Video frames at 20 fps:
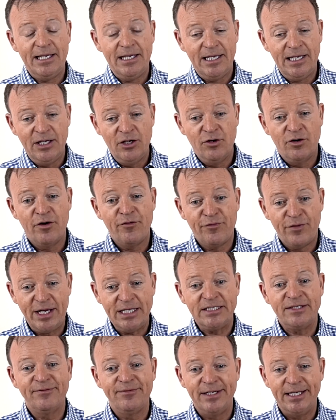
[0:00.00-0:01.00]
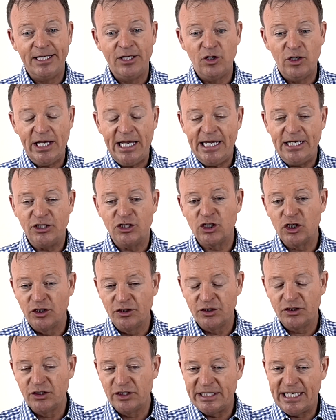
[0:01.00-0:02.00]
you're effectively, each
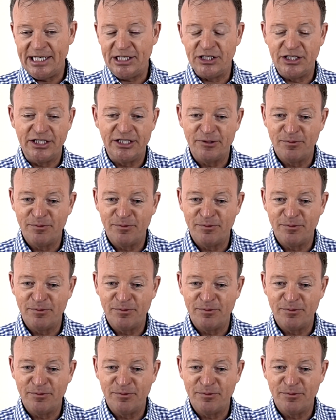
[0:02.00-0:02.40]
consultation is